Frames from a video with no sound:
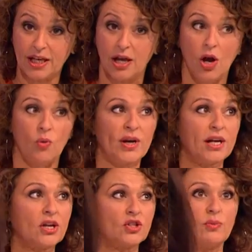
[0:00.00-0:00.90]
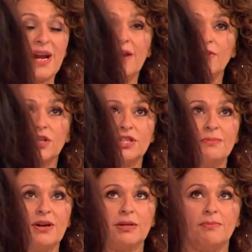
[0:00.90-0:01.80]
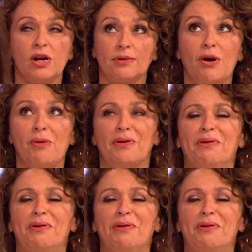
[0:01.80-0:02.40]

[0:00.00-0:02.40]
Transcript: it. When I go to, whenever I go to America, Mark, Mark,